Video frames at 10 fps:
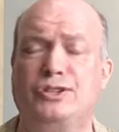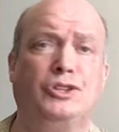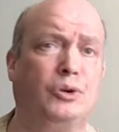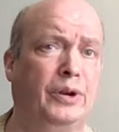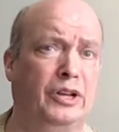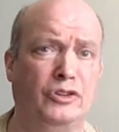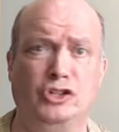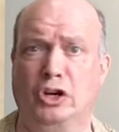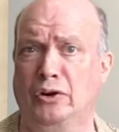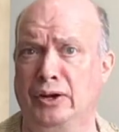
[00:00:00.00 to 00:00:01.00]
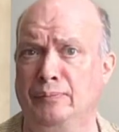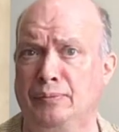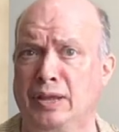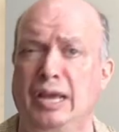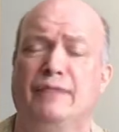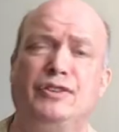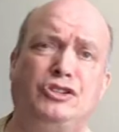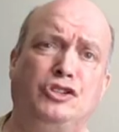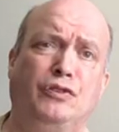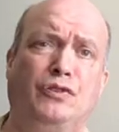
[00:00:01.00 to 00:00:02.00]
is The Creator's Journey. If this
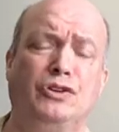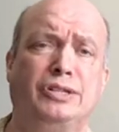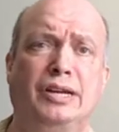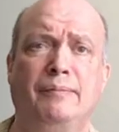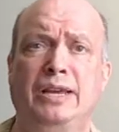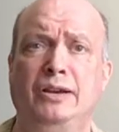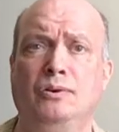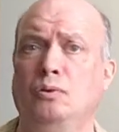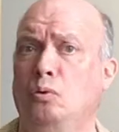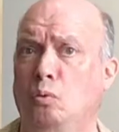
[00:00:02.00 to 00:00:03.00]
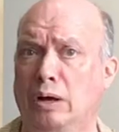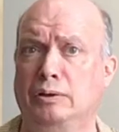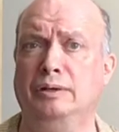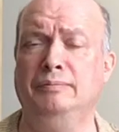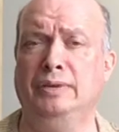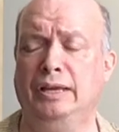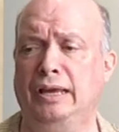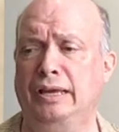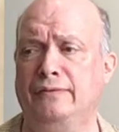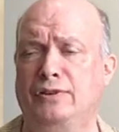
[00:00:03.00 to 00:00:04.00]
is your first time here, welcome.
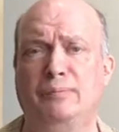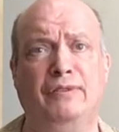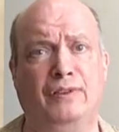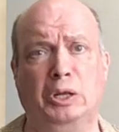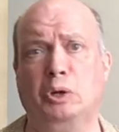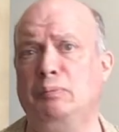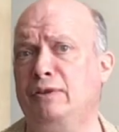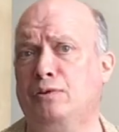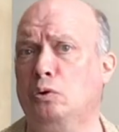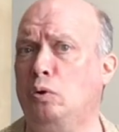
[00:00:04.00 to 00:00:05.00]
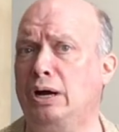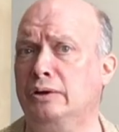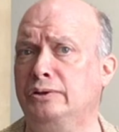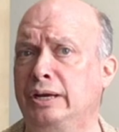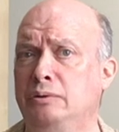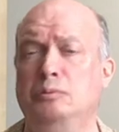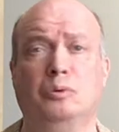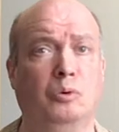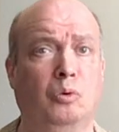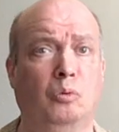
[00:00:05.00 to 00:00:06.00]
If you've been following me for a while now,
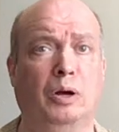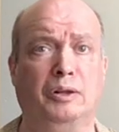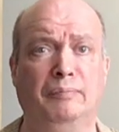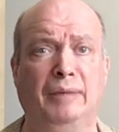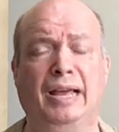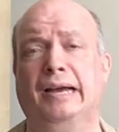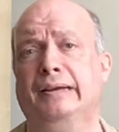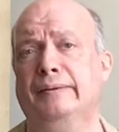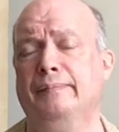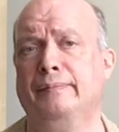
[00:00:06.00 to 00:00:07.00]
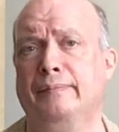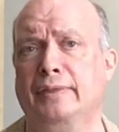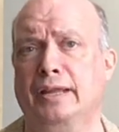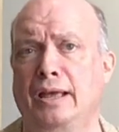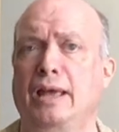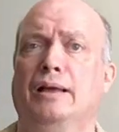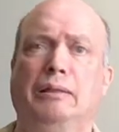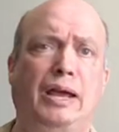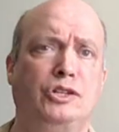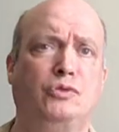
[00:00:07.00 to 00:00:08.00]
welcome back.
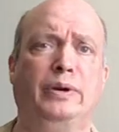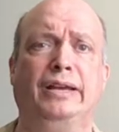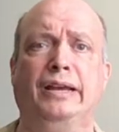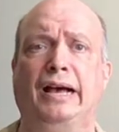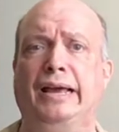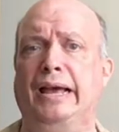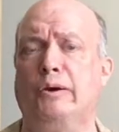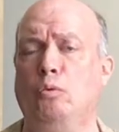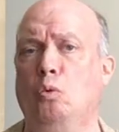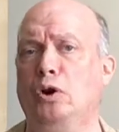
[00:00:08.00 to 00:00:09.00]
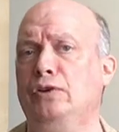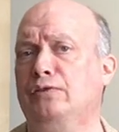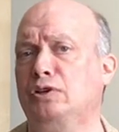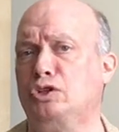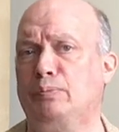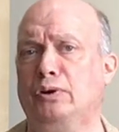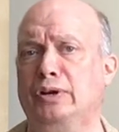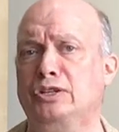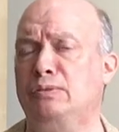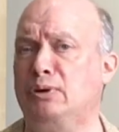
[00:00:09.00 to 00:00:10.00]
Last week, I had a wonderful
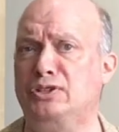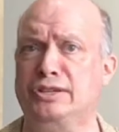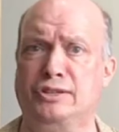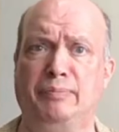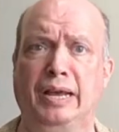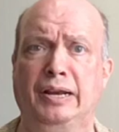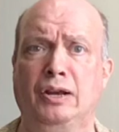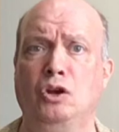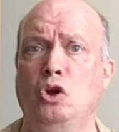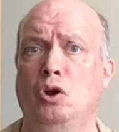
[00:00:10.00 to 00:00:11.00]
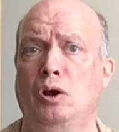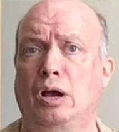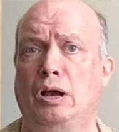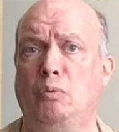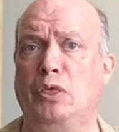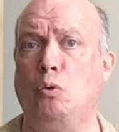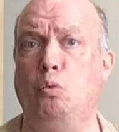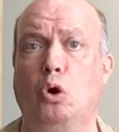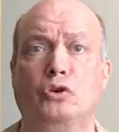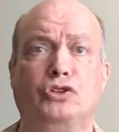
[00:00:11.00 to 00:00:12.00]
experience in participating with
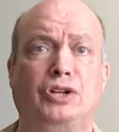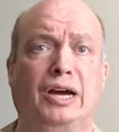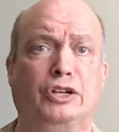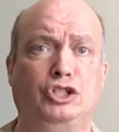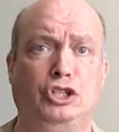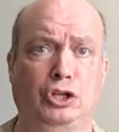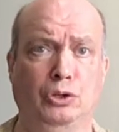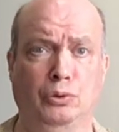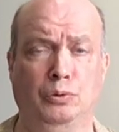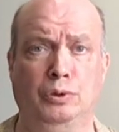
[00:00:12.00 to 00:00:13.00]
Wordstock 2.